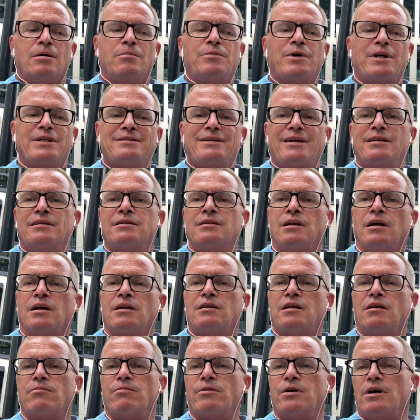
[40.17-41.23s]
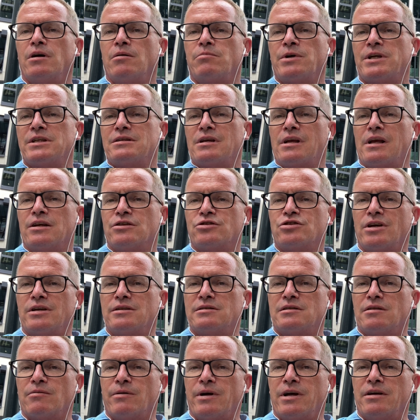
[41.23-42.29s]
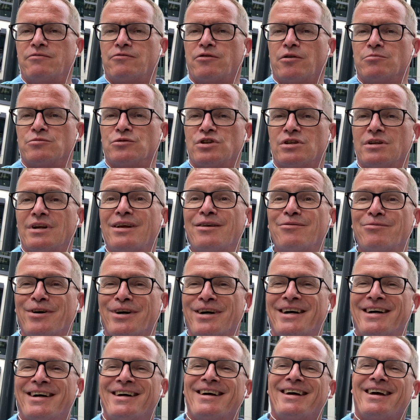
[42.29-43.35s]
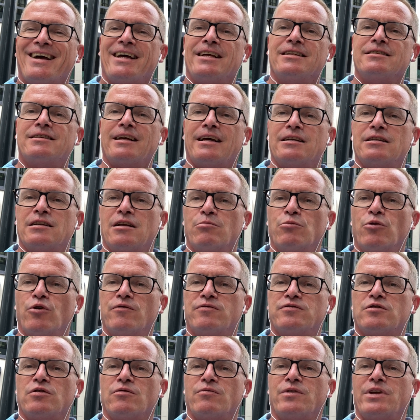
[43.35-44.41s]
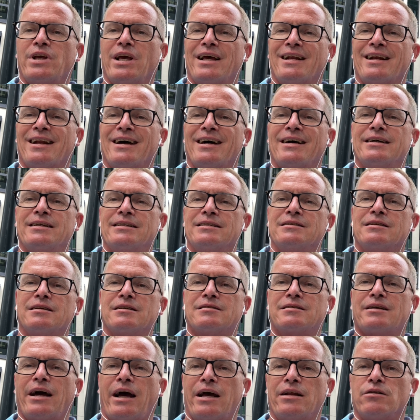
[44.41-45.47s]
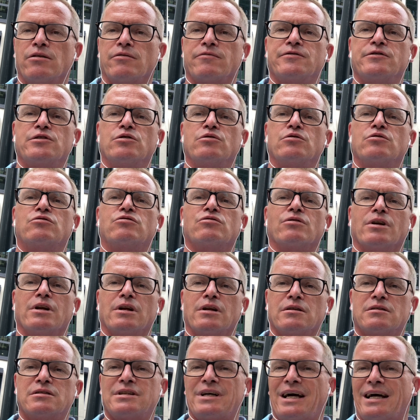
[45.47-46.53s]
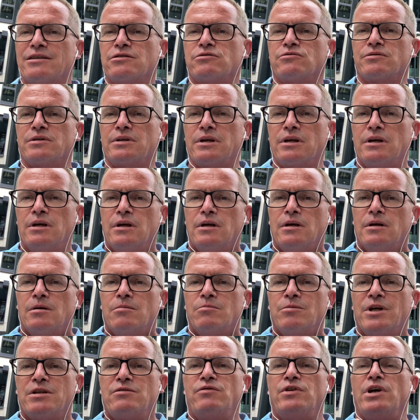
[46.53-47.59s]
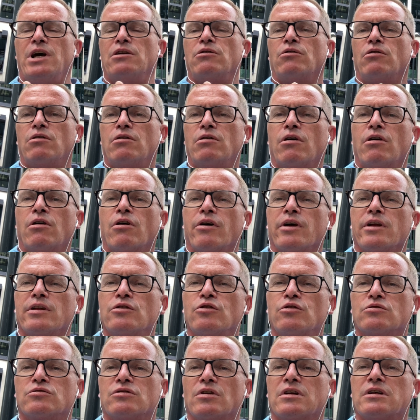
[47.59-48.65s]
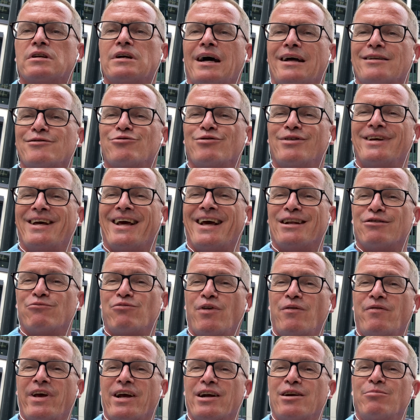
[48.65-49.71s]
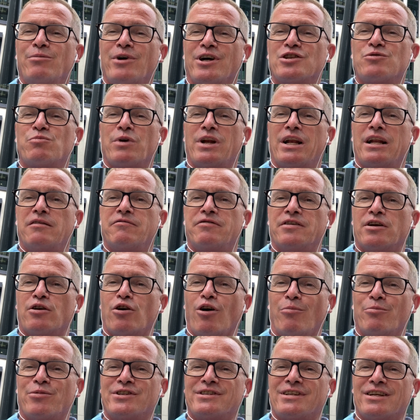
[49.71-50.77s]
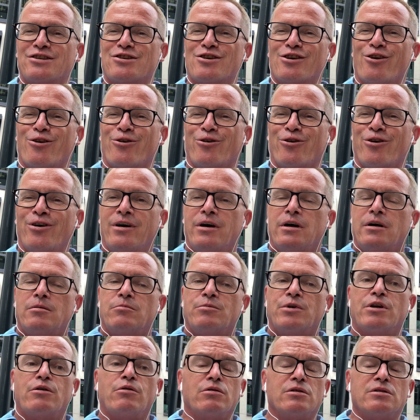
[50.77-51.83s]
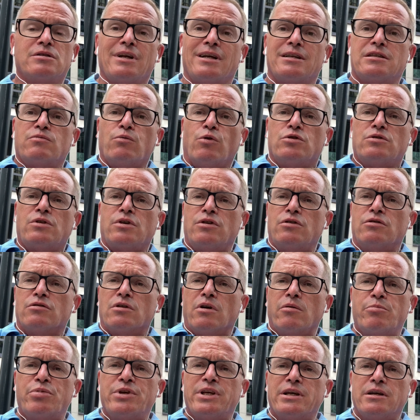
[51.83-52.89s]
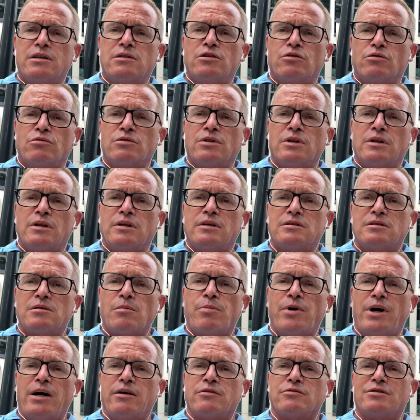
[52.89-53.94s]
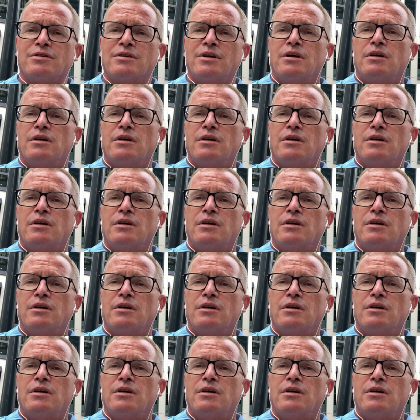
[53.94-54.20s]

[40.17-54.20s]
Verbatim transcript: but then uh, they were basically chased away from Geneva and then they moved to Vienna in this kind of neutral country. But we are no longer a neutral country and we very much believe in competition law because that's what the European Union is about